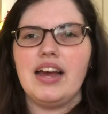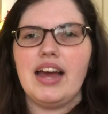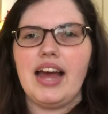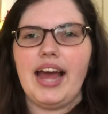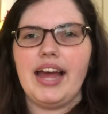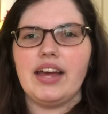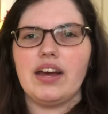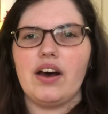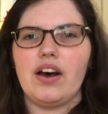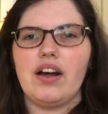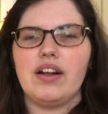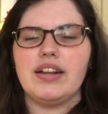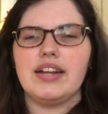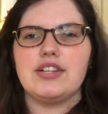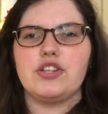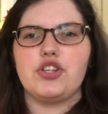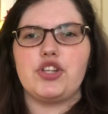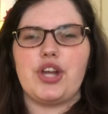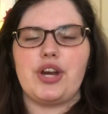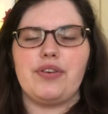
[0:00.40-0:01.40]
Hey y'all,
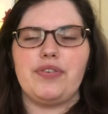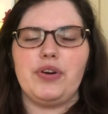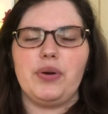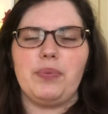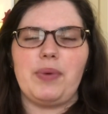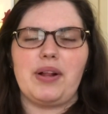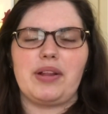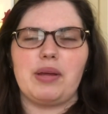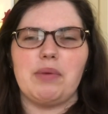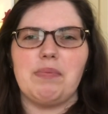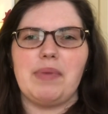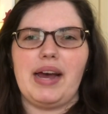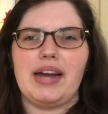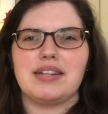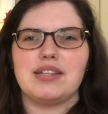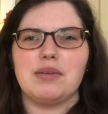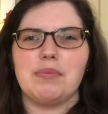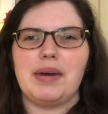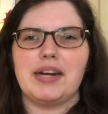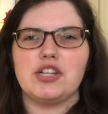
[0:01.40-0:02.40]
it's Jennifer. Welcome
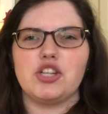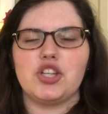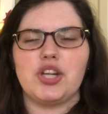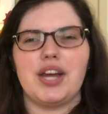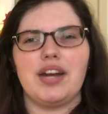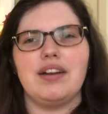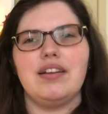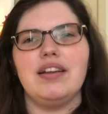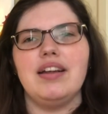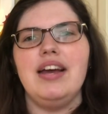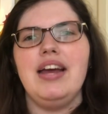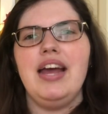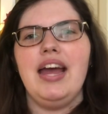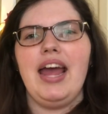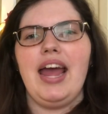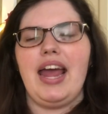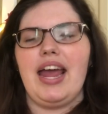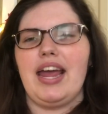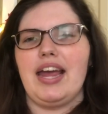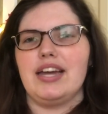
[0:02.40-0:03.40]
back to my channel
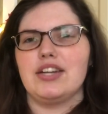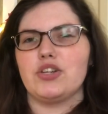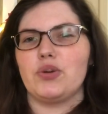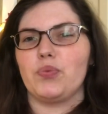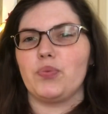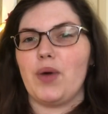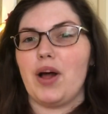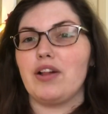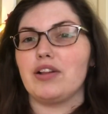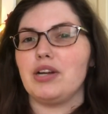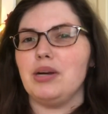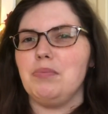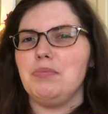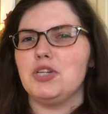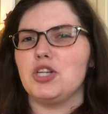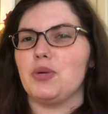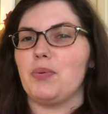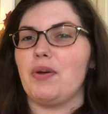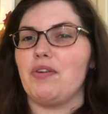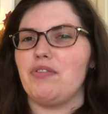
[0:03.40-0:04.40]
and welcome
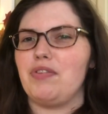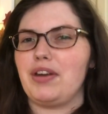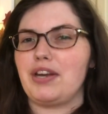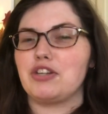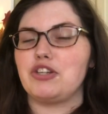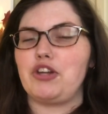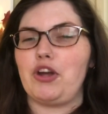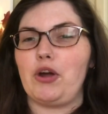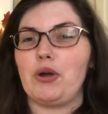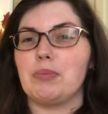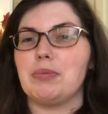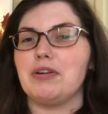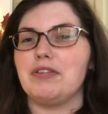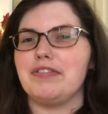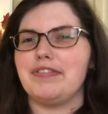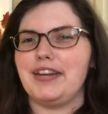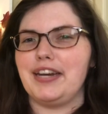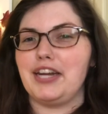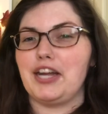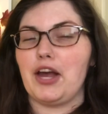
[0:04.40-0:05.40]
to a Victober
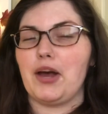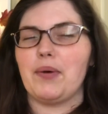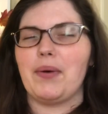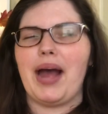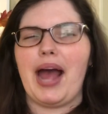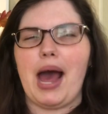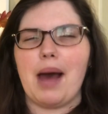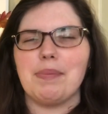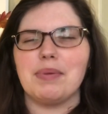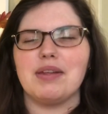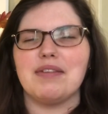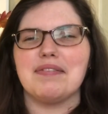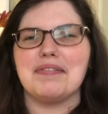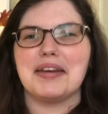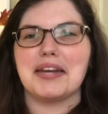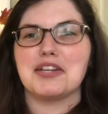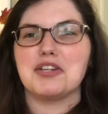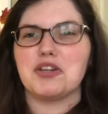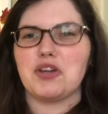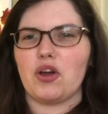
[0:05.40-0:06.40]
video. Happy
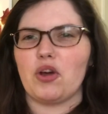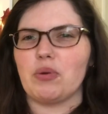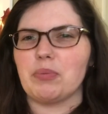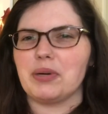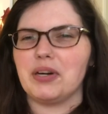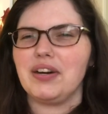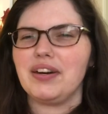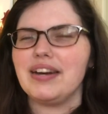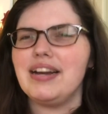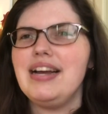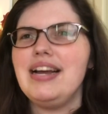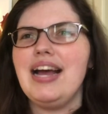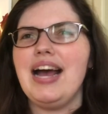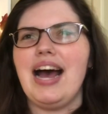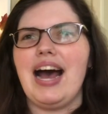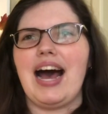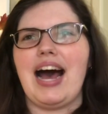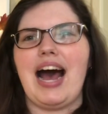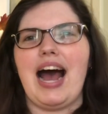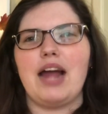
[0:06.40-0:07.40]
Victober.
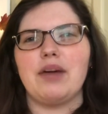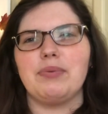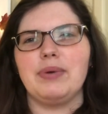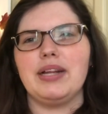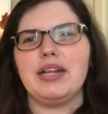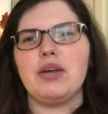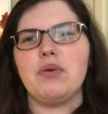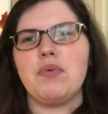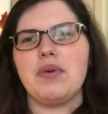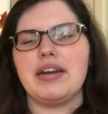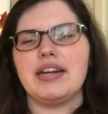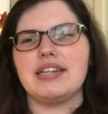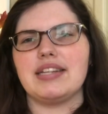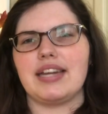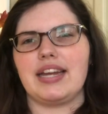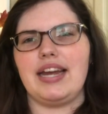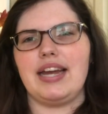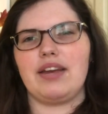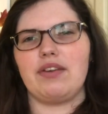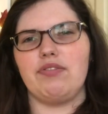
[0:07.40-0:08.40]
I really wanted to
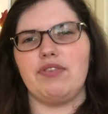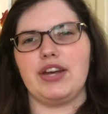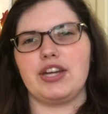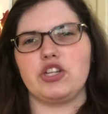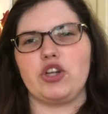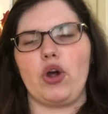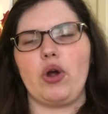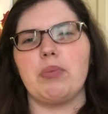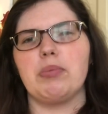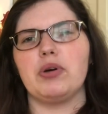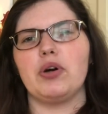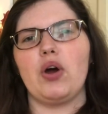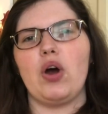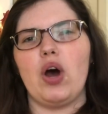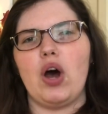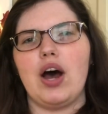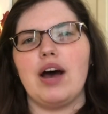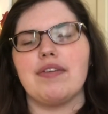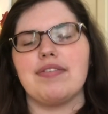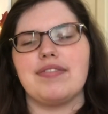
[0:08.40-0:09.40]
kick Victober
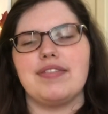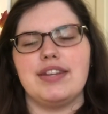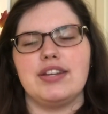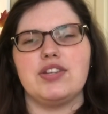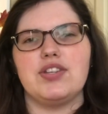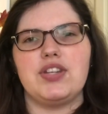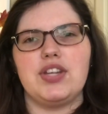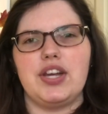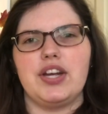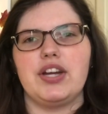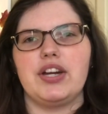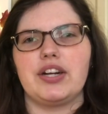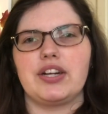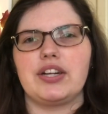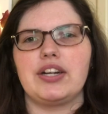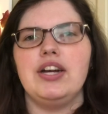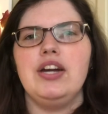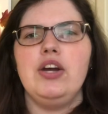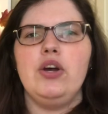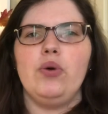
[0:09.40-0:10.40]
off this
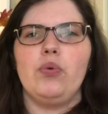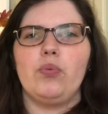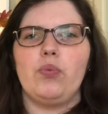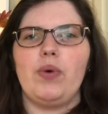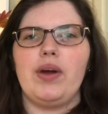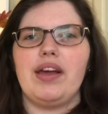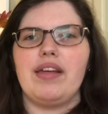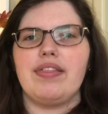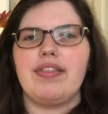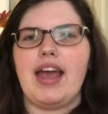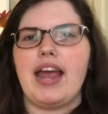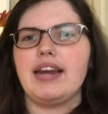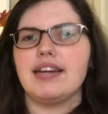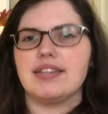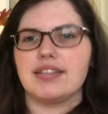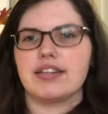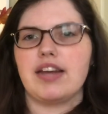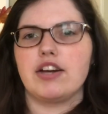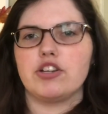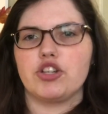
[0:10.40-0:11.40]
year with a
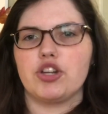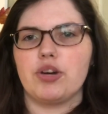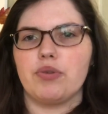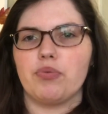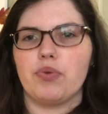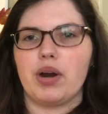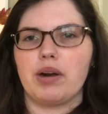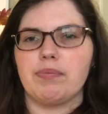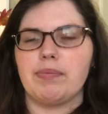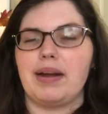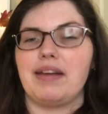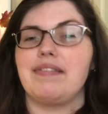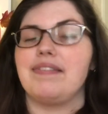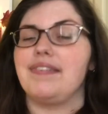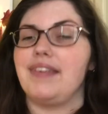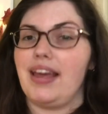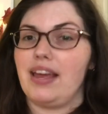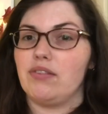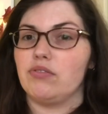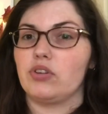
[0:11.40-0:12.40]
discussion of one of my
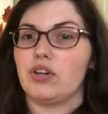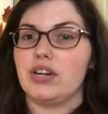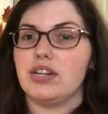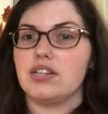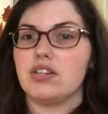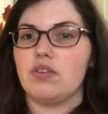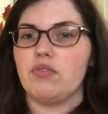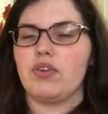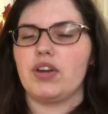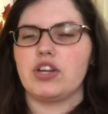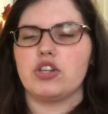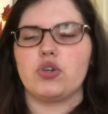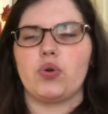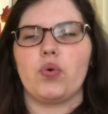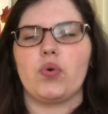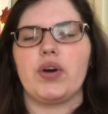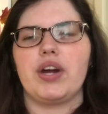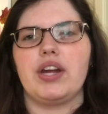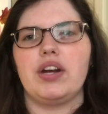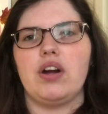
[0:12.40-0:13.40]
favorite
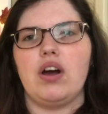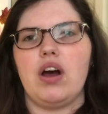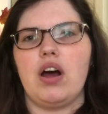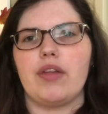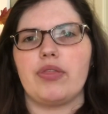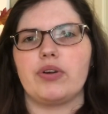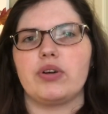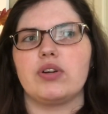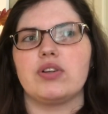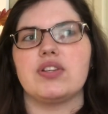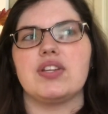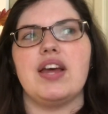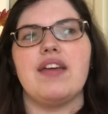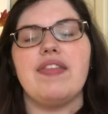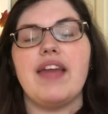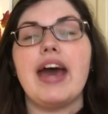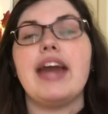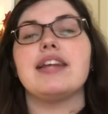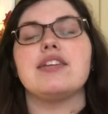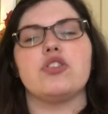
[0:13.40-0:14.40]
Victorian authors, and
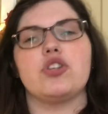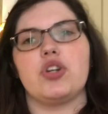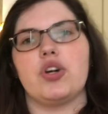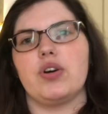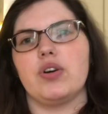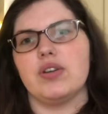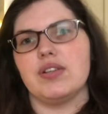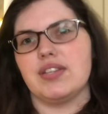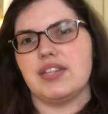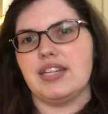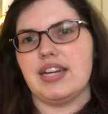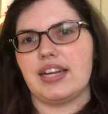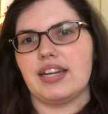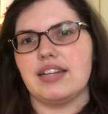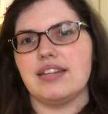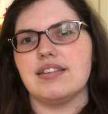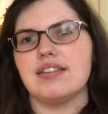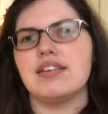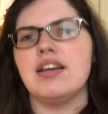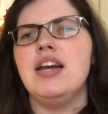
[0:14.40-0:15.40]
that is Charles
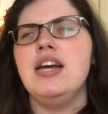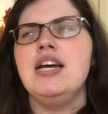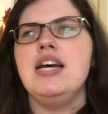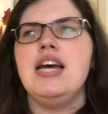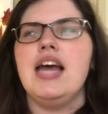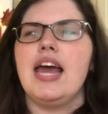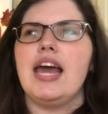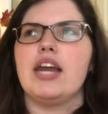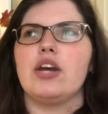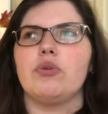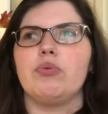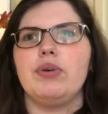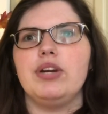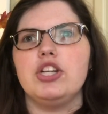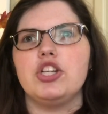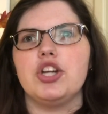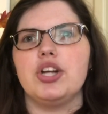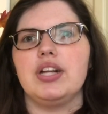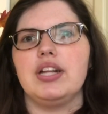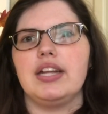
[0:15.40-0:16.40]
Dickens. And
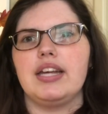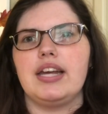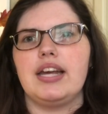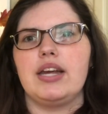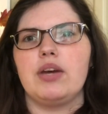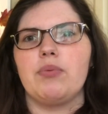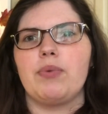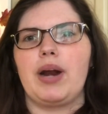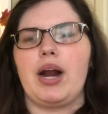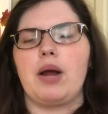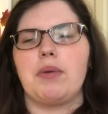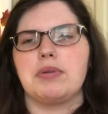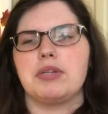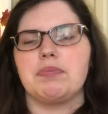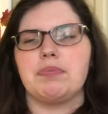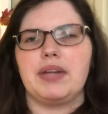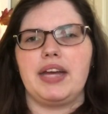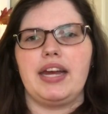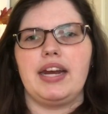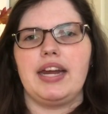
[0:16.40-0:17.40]
originally, when I was
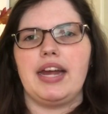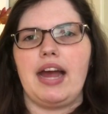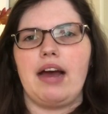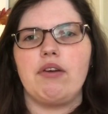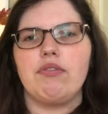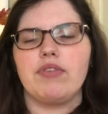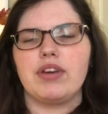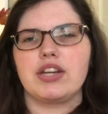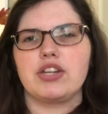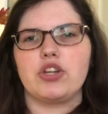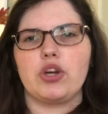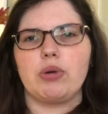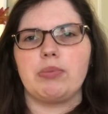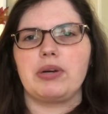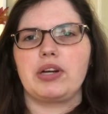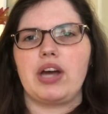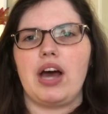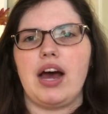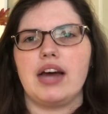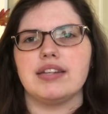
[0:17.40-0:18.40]
planning out Victober
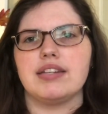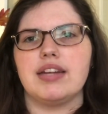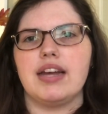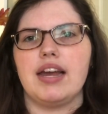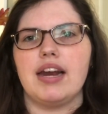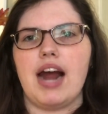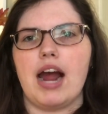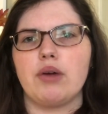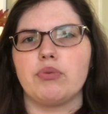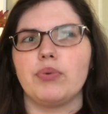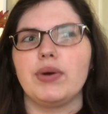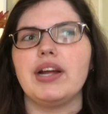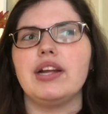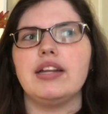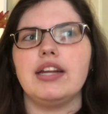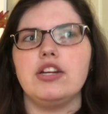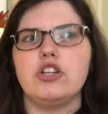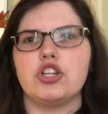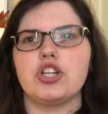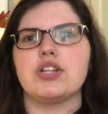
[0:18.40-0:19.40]
content, I
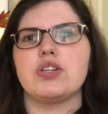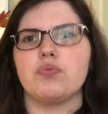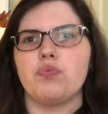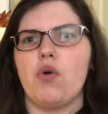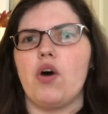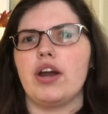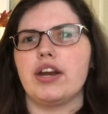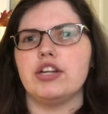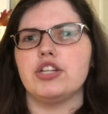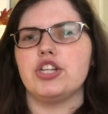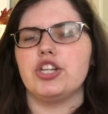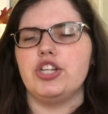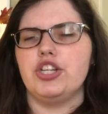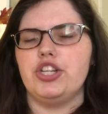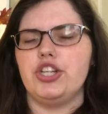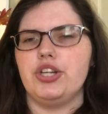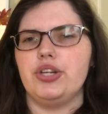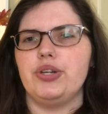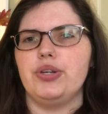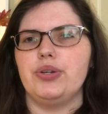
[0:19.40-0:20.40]
really just wanted to
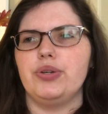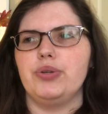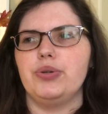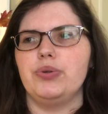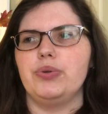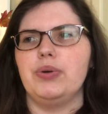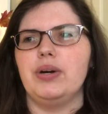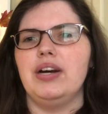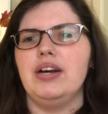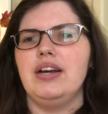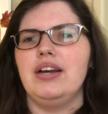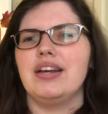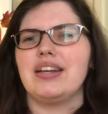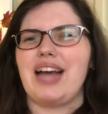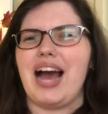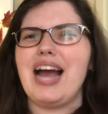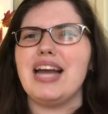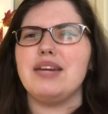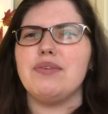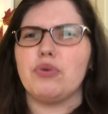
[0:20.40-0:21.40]
do
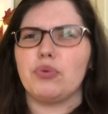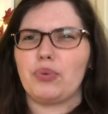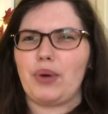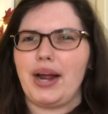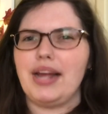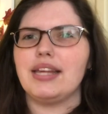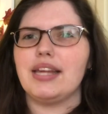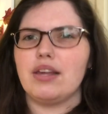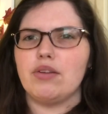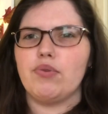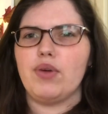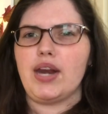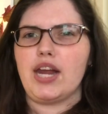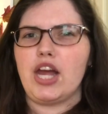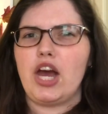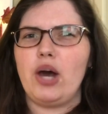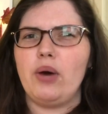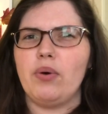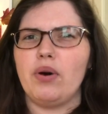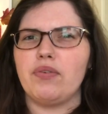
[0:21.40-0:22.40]
kind of a ranking
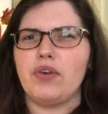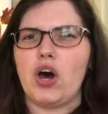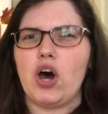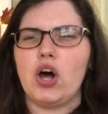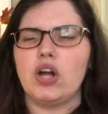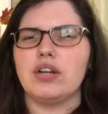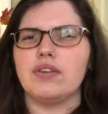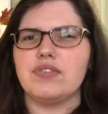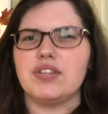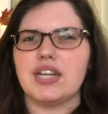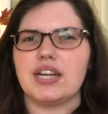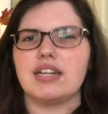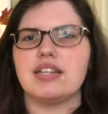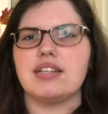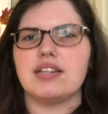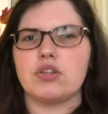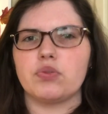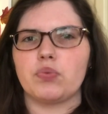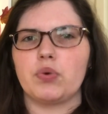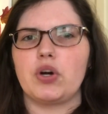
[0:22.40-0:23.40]
video of all of
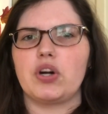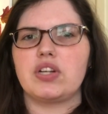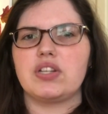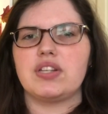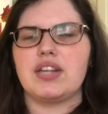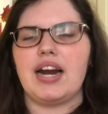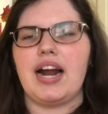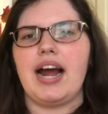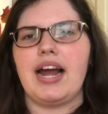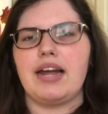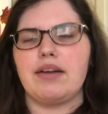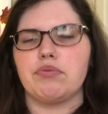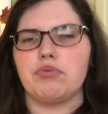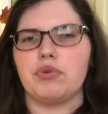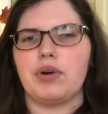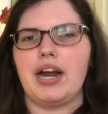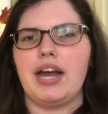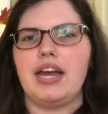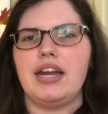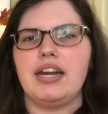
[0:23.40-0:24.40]
Dickens's works that I have
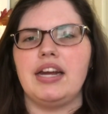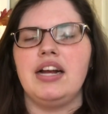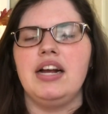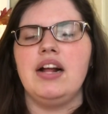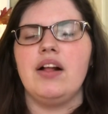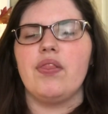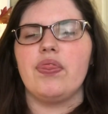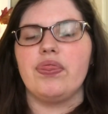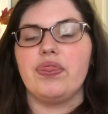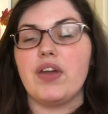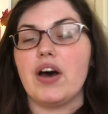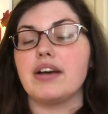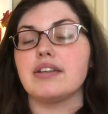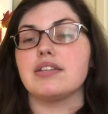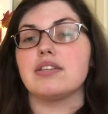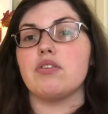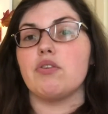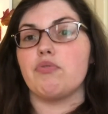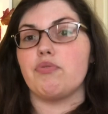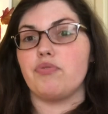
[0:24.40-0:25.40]
read
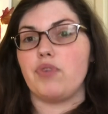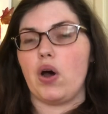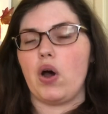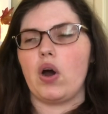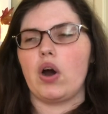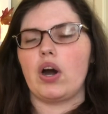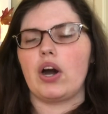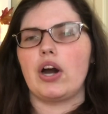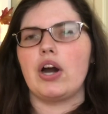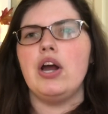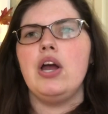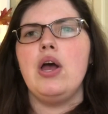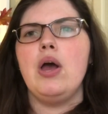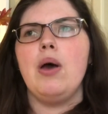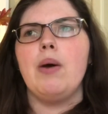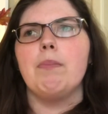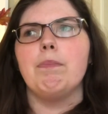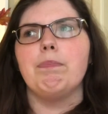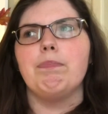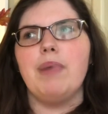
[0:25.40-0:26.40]
thus far.
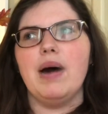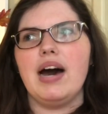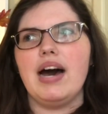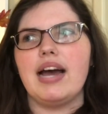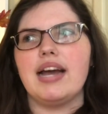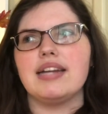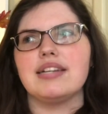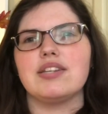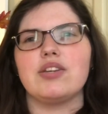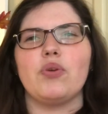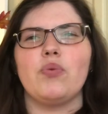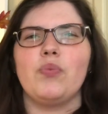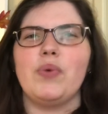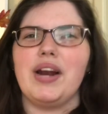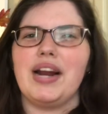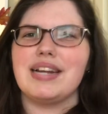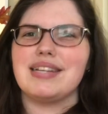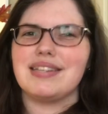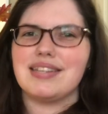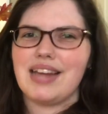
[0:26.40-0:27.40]
But when
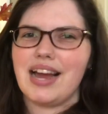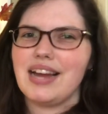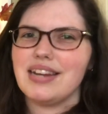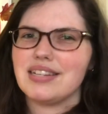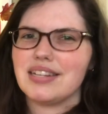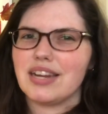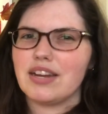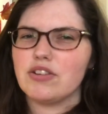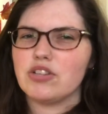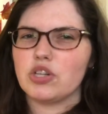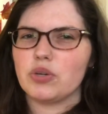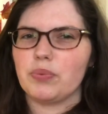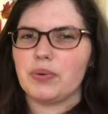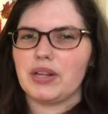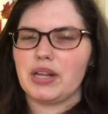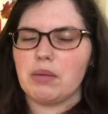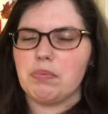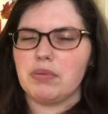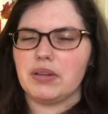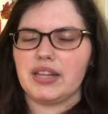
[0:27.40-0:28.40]
I sat down to
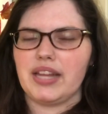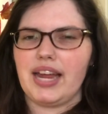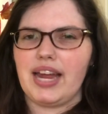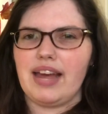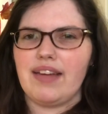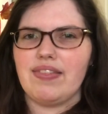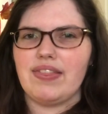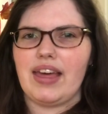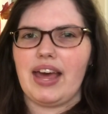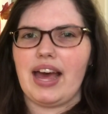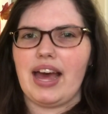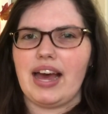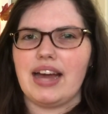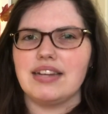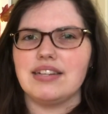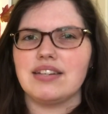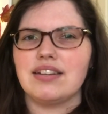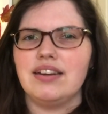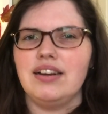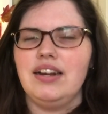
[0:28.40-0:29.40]
really plan
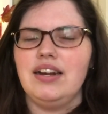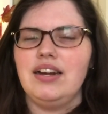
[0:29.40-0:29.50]
that,